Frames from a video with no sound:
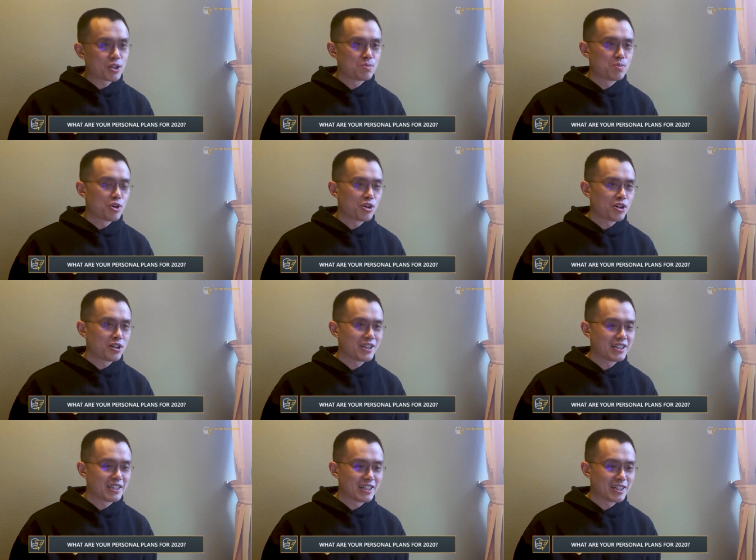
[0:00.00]
is
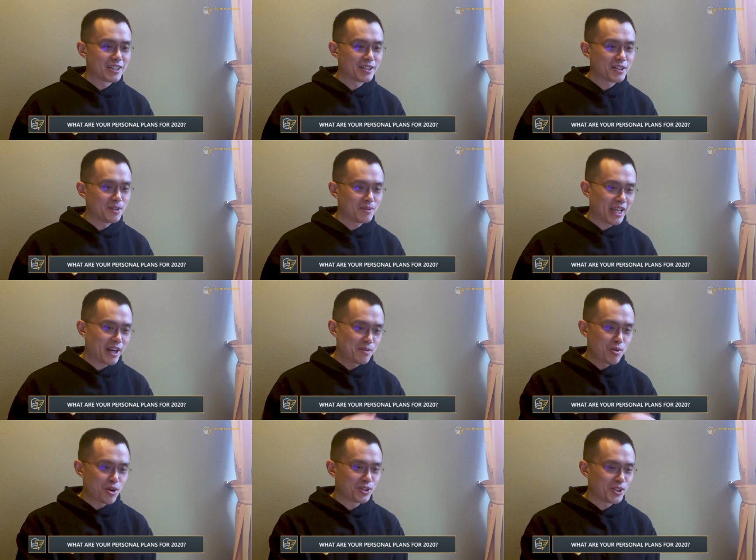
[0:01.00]
more uh,
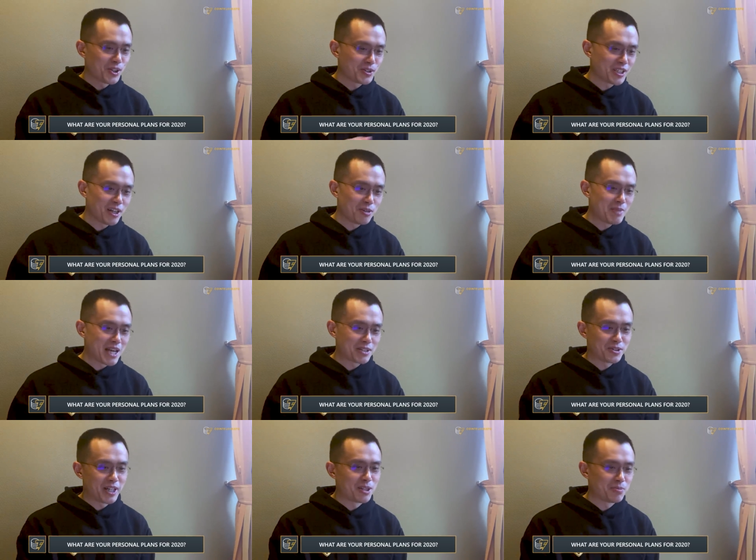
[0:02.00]
airport to hotel, back
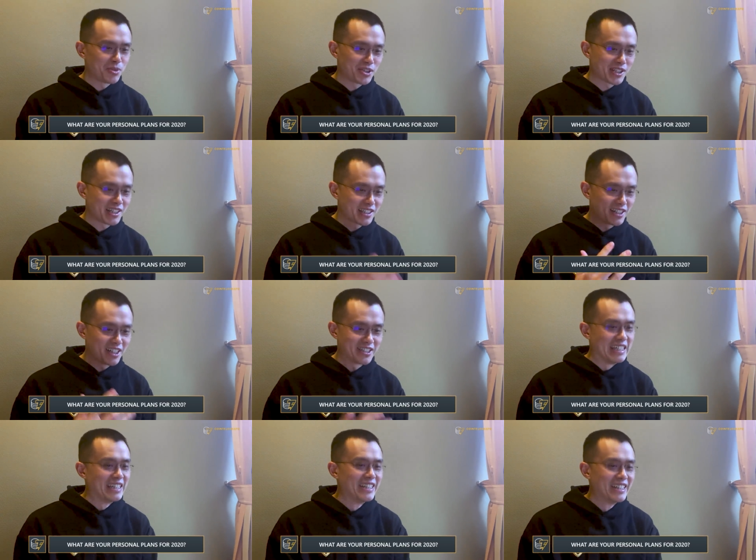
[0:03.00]
to airport, kind of gone.